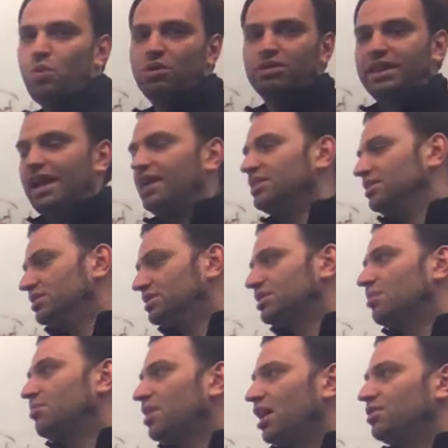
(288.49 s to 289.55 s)
we'll get
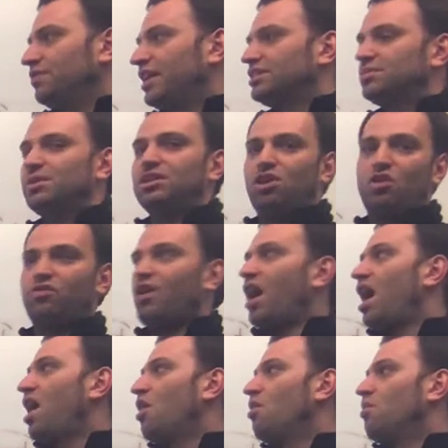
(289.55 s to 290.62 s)
some kind of estimate of
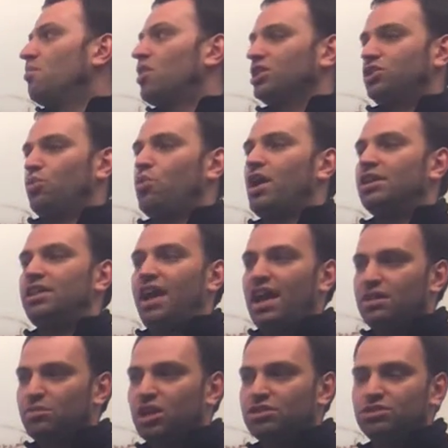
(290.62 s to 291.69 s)
how model 1
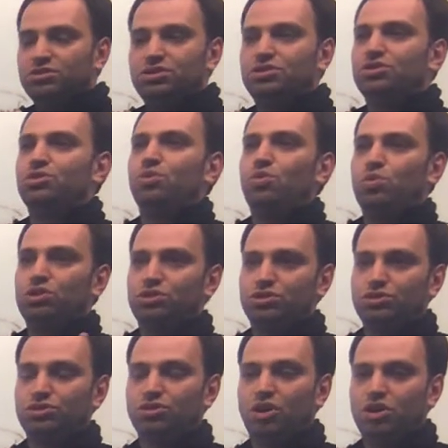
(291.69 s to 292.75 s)
and model 2 would
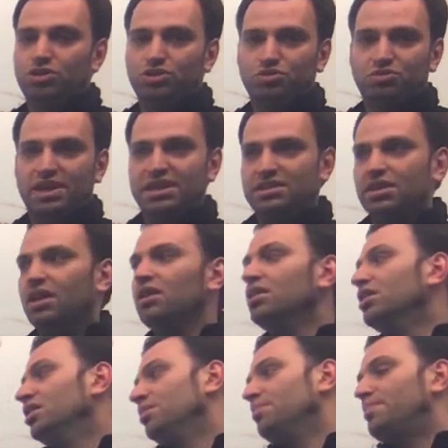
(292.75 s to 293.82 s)
do on new data.
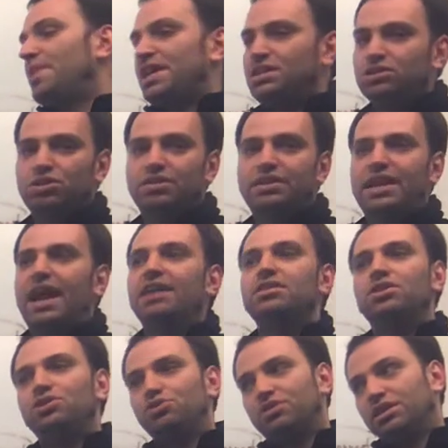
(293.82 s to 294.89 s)
Based on that,
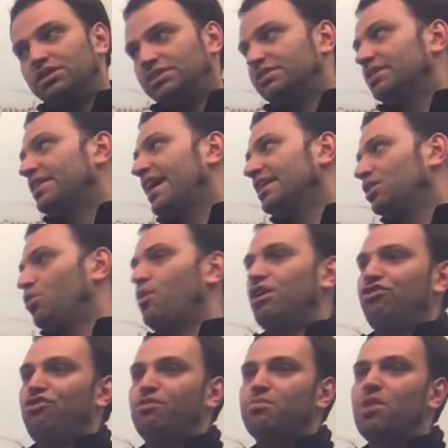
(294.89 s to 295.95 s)
you can select
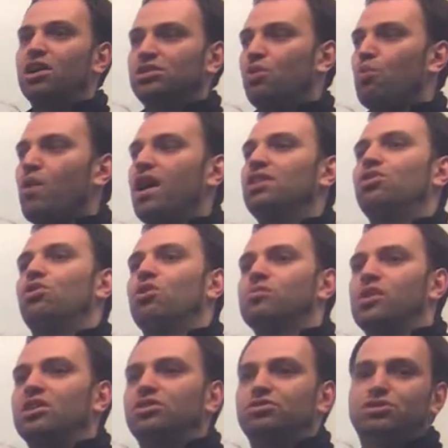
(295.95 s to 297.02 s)
which of model 1 or
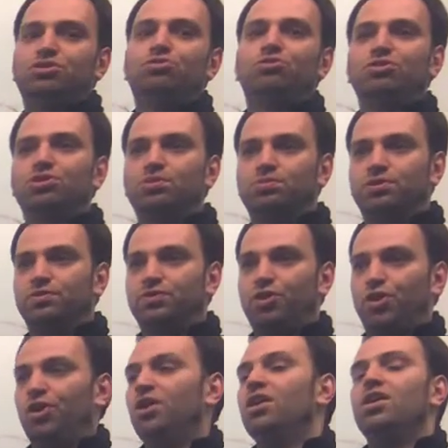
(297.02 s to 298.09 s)
model 2 you
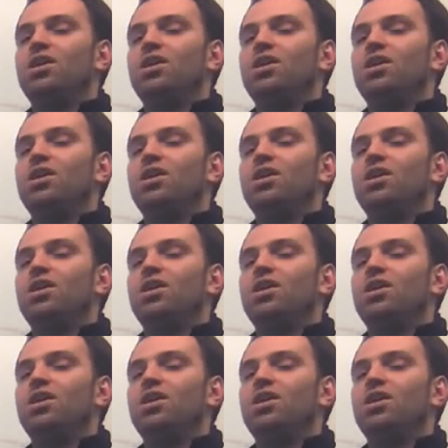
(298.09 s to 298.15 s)
prefer.